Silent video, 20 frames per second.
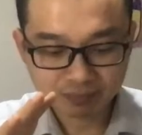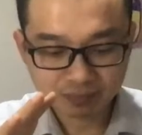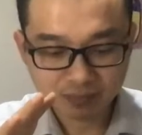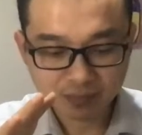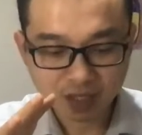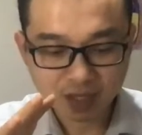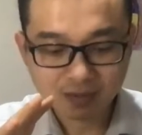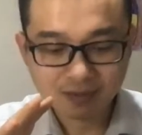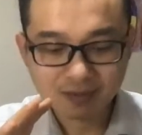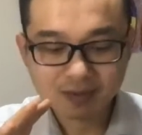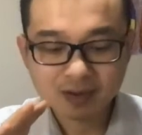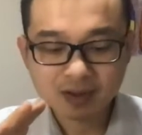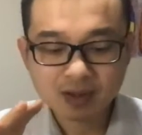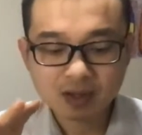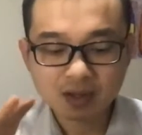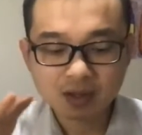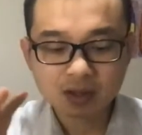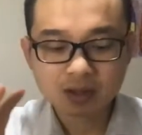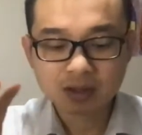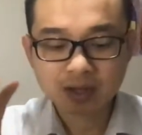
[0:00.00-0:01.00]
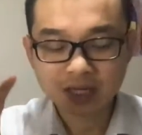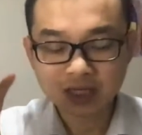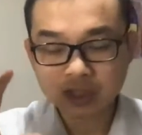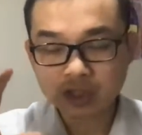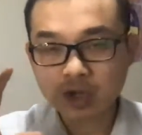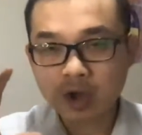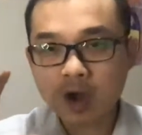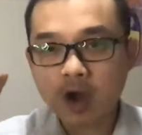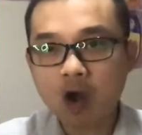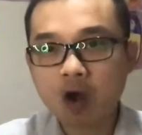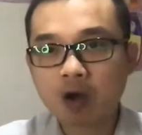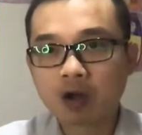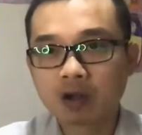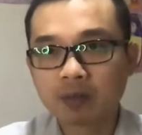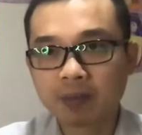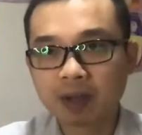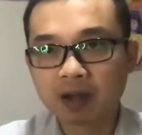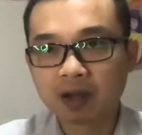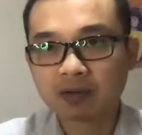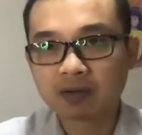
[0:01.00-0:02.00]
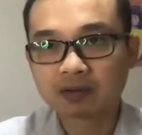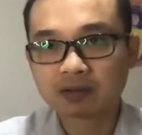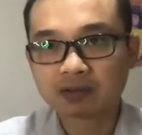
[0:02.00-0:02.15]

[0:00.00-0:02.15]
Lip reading: Now, let's talk about